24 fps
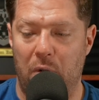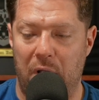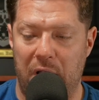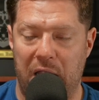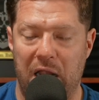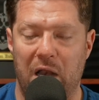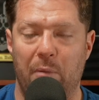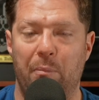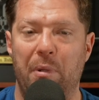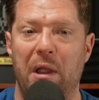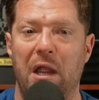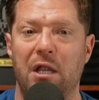
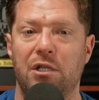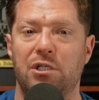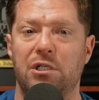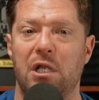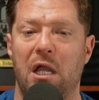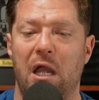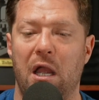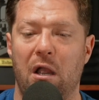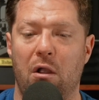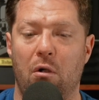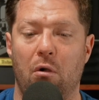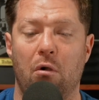get a
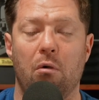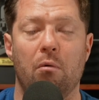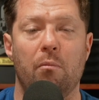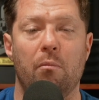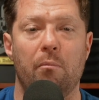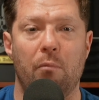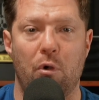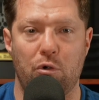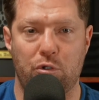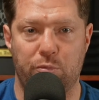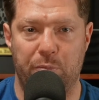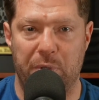paycheck, or
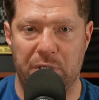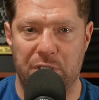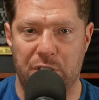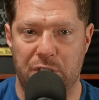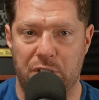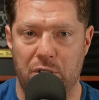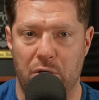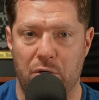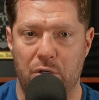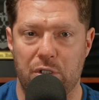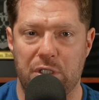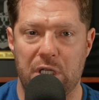most business
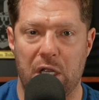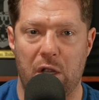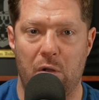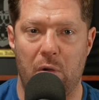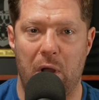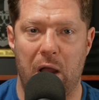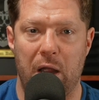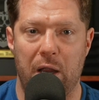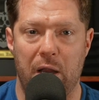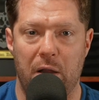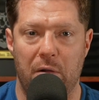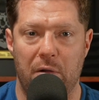owners that go
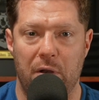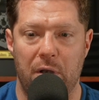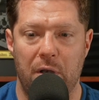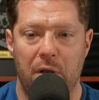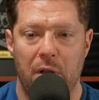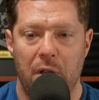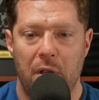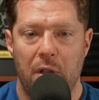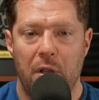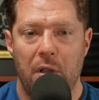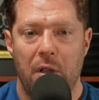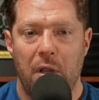out here and
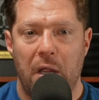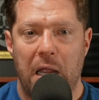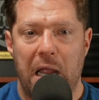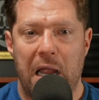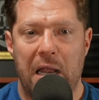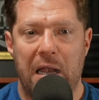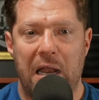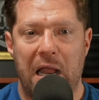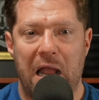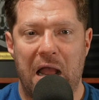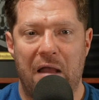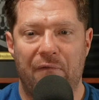
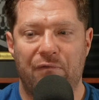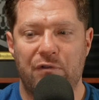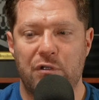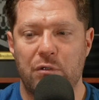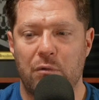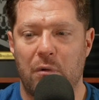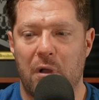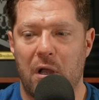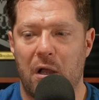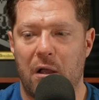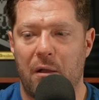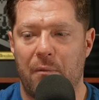they have
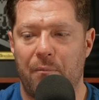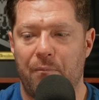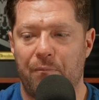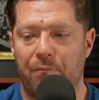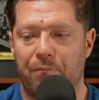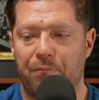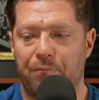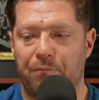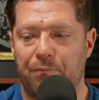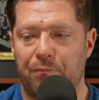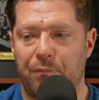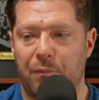to,
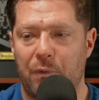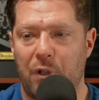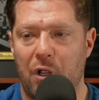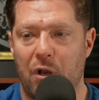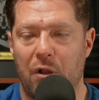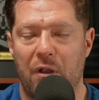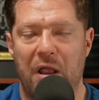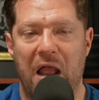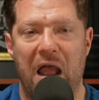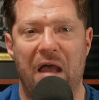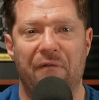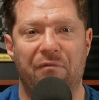
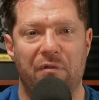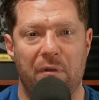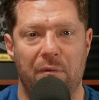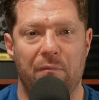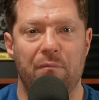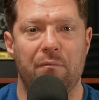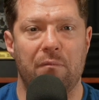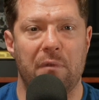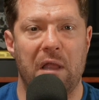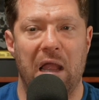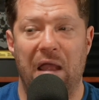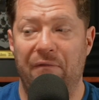they
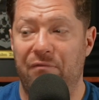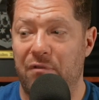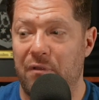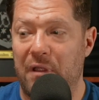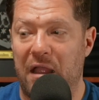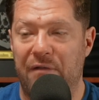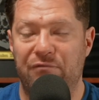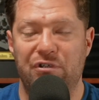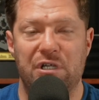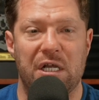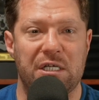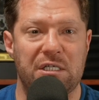
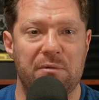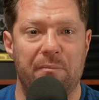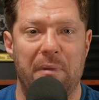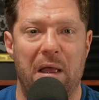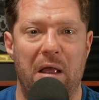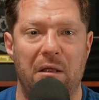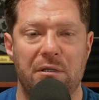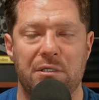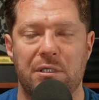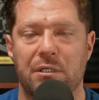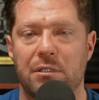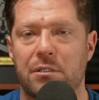have checks and
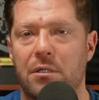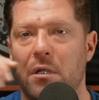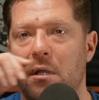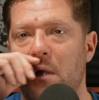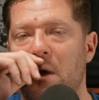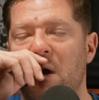balances.